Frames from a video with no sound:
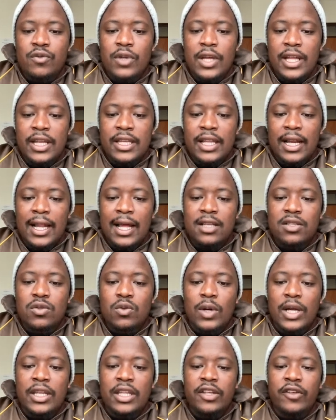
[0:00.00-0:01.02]
And the last
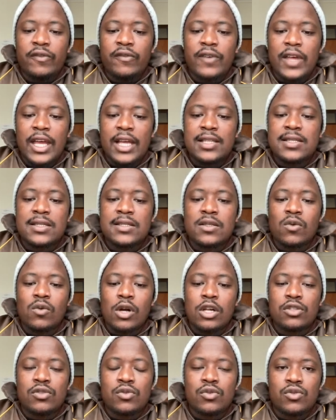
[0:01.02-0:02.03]
one, if x is
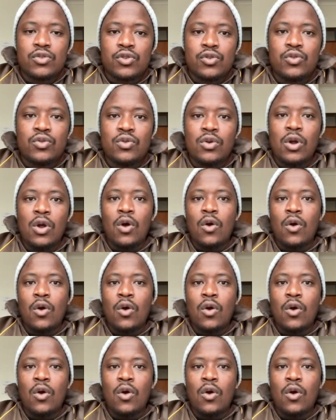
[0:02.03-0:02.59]
equals to 2,